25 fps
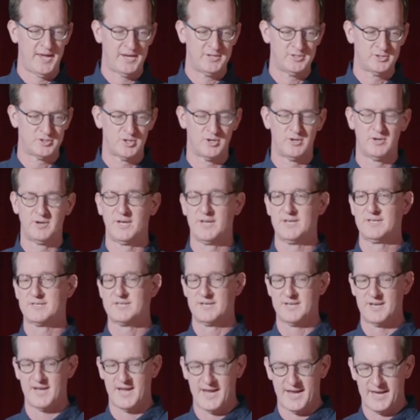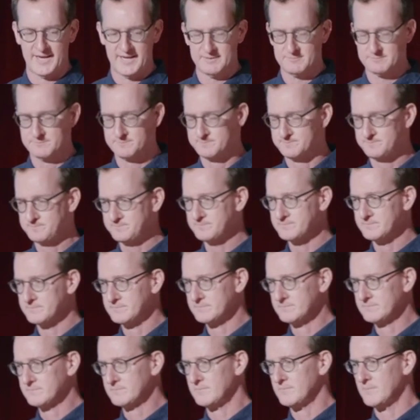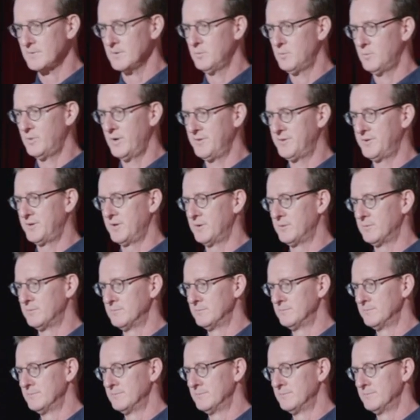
that journey today with you.